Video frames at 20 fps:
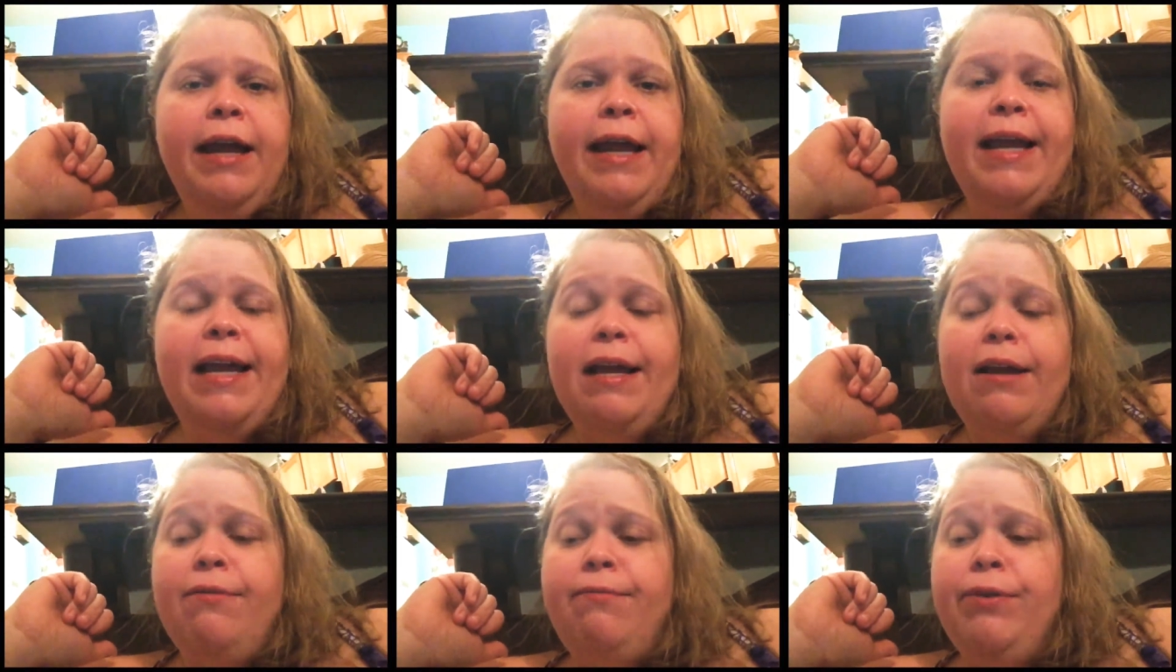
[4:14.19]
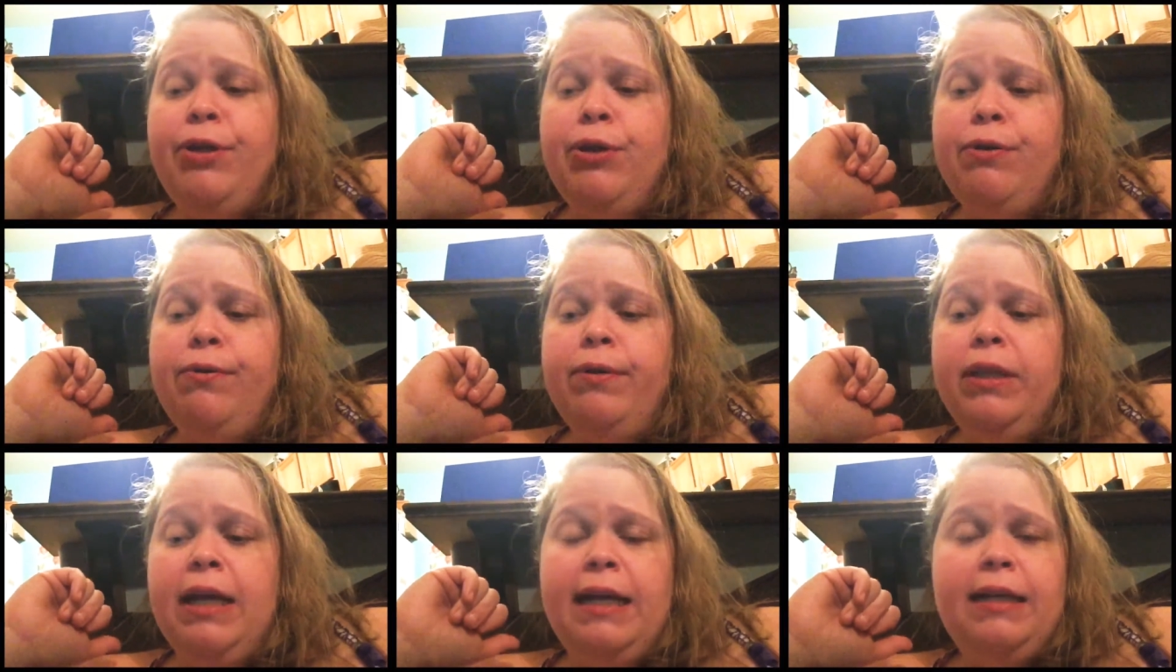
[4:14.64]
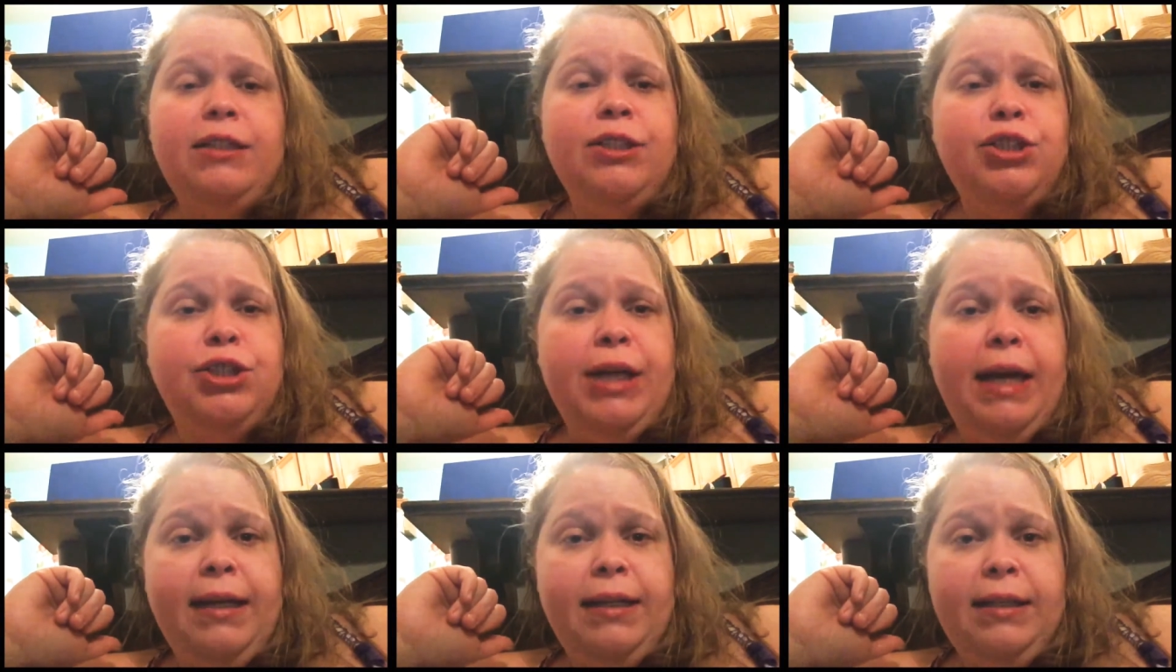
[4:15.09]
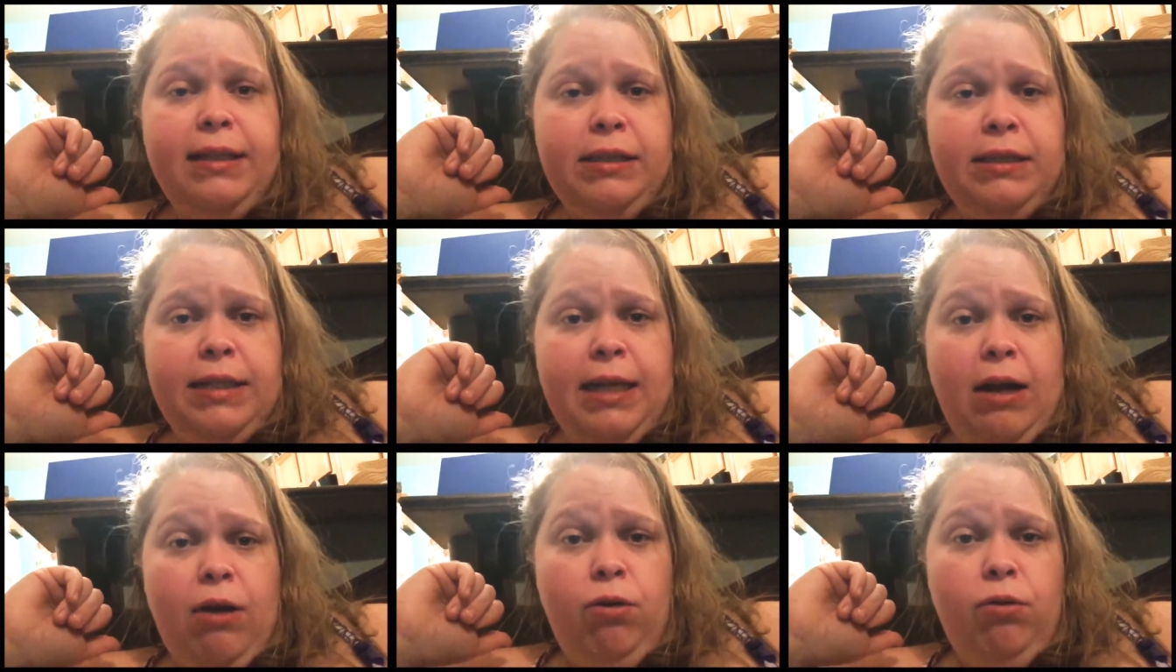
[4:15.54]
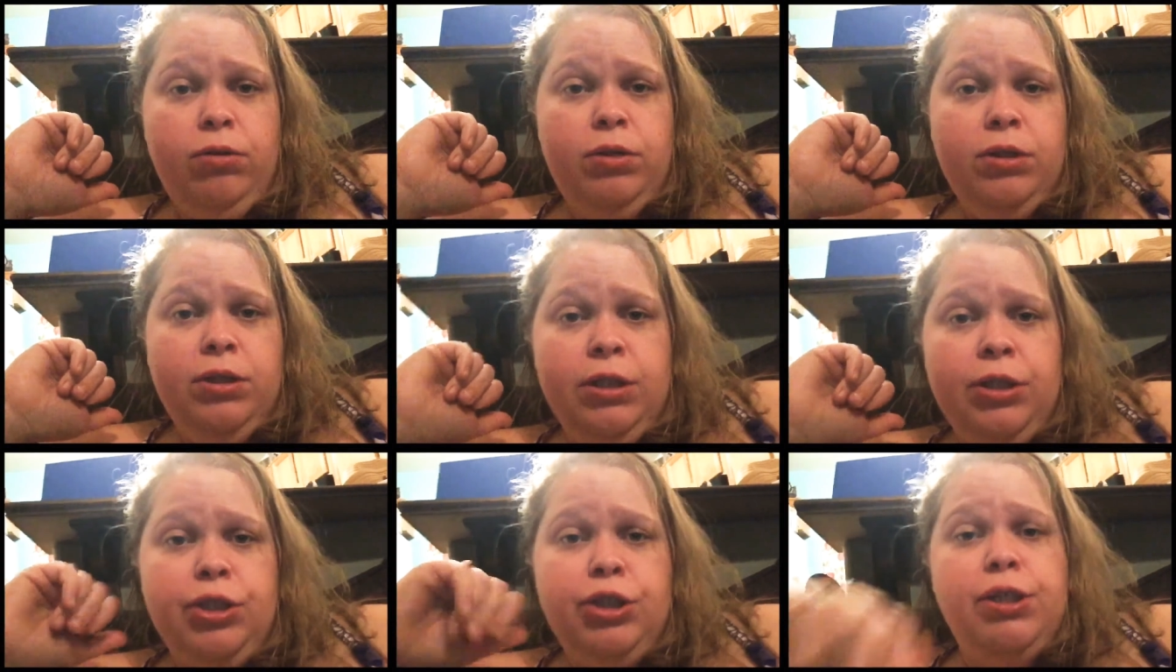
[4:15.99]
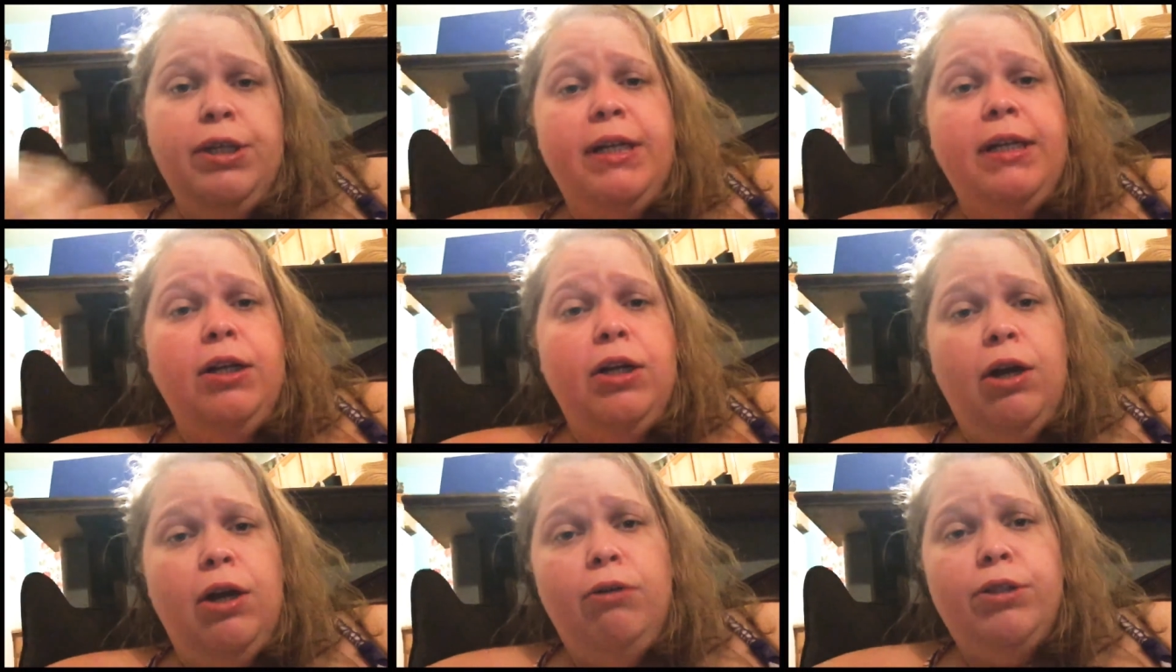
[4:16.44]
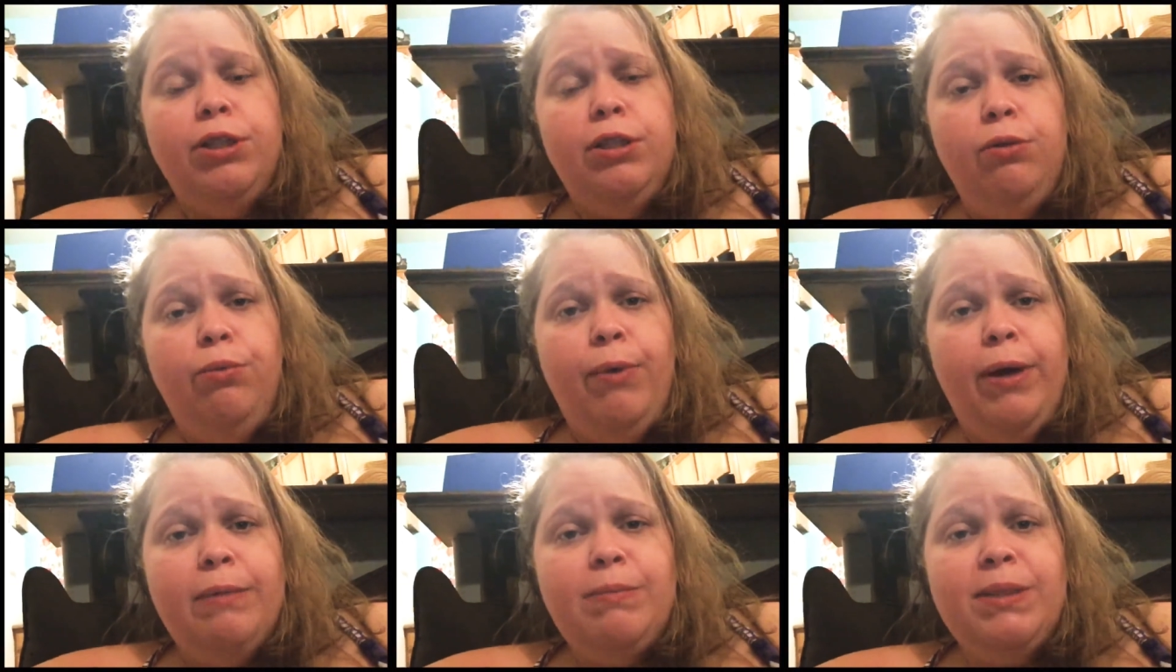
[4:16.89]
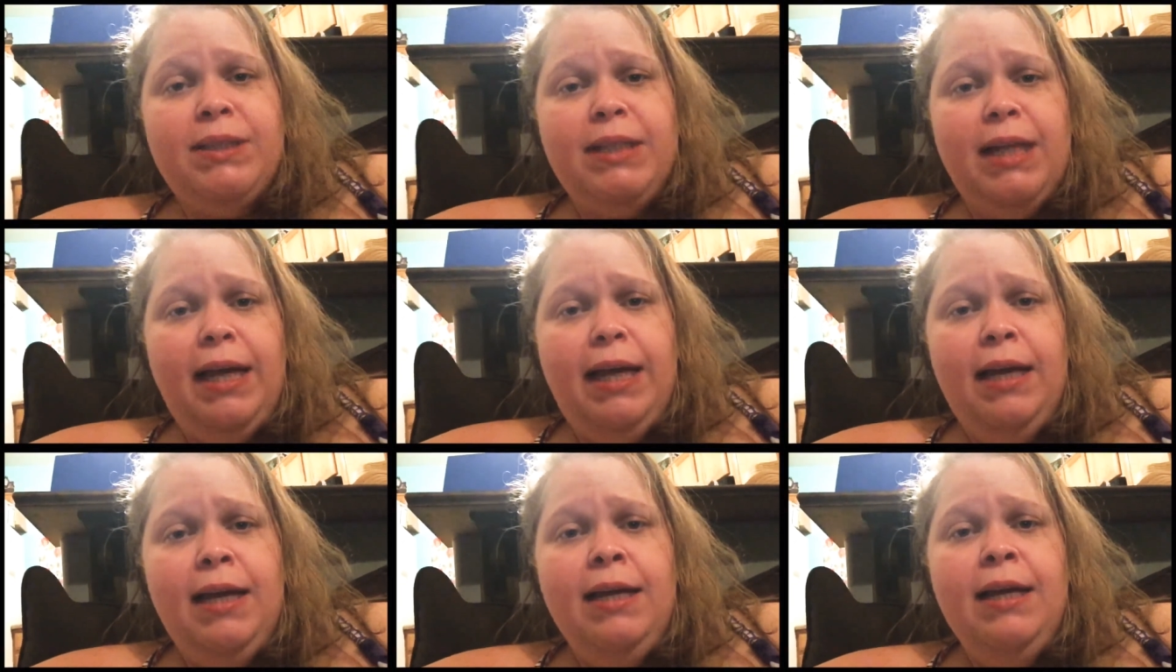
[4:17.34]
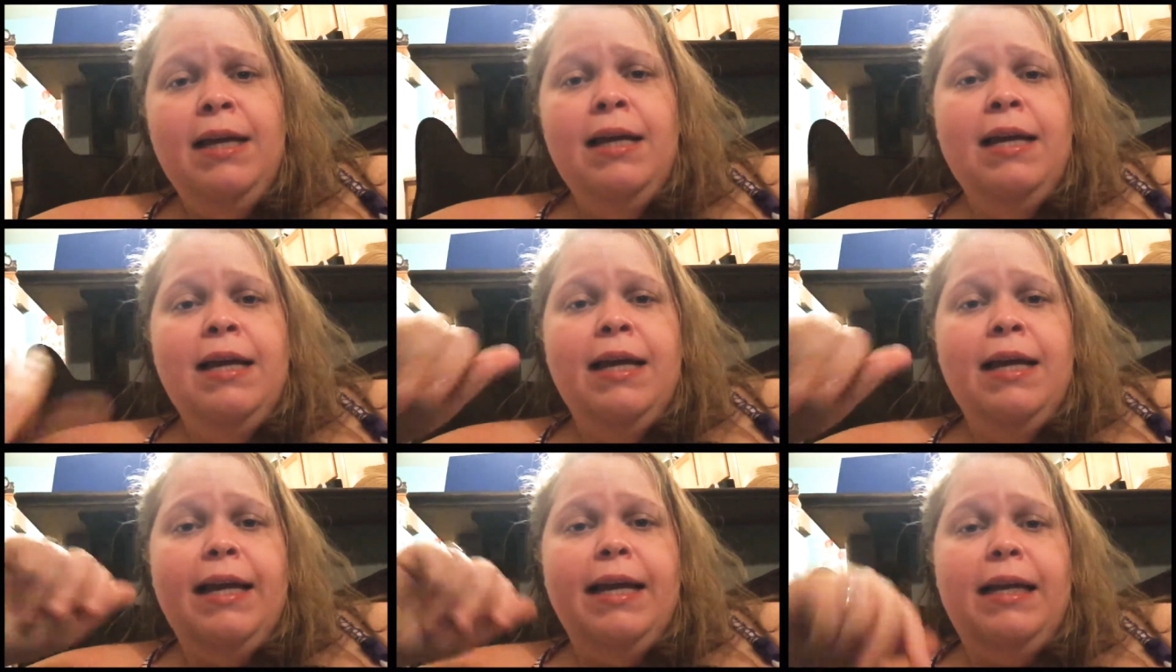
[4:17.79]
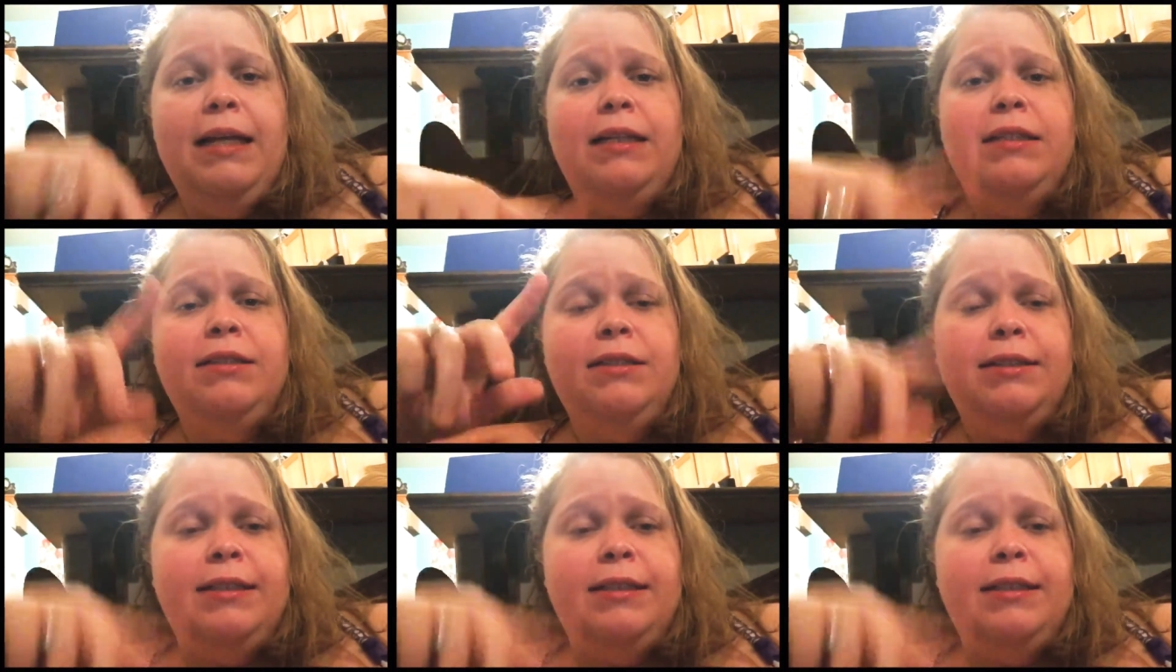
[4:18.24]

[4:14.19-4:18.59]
If you would like to check these out, you can go to the website. It is